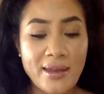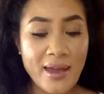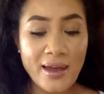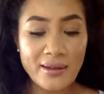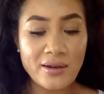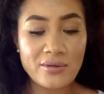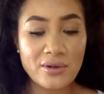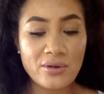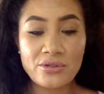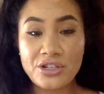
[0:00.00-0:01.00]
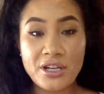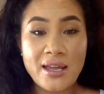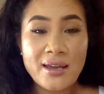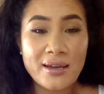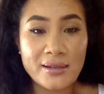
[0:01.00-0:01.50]
Kelly don't know who she
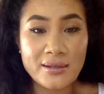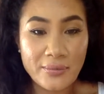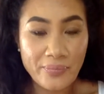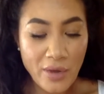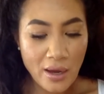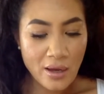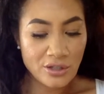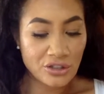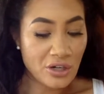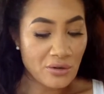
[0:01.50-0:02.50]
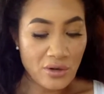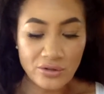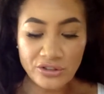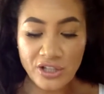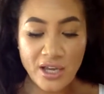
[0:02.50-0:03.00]
is. She don't know who
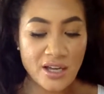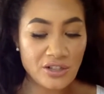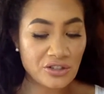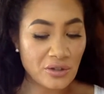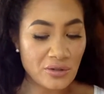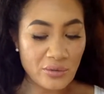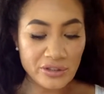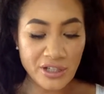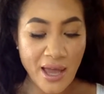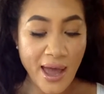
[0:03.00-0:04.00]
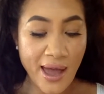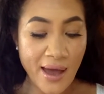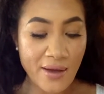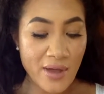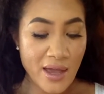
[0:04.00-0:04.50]
she is. She don't know what she
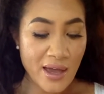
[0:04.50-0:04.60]
have.